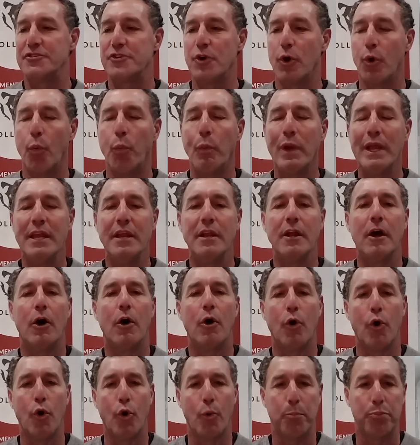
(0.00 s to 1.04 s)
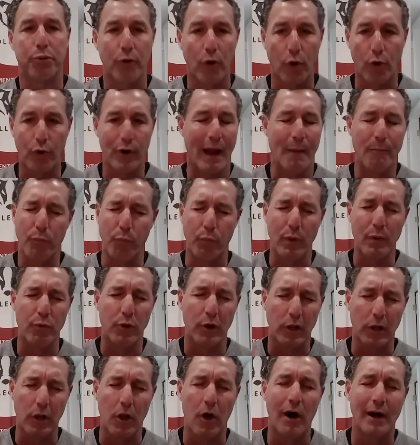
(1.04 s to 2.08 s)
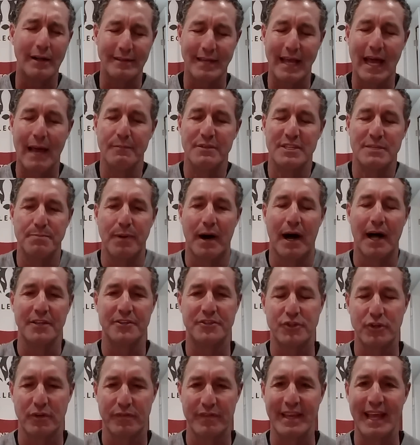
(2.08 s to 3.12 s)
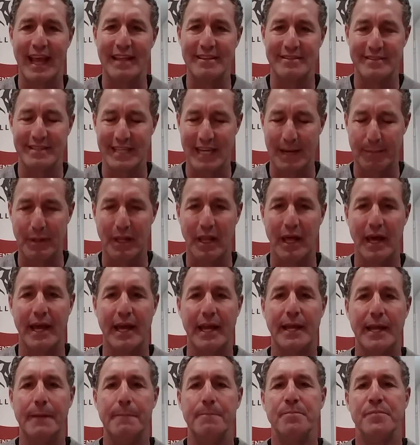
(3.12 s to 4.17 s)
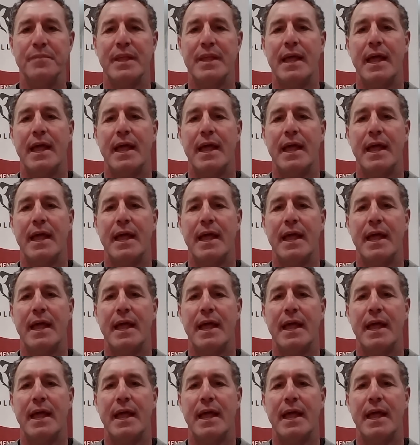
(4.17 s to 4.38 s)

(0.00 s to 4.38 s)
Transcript: so we did a whole program. We were a longtime sponsor of the NCAA,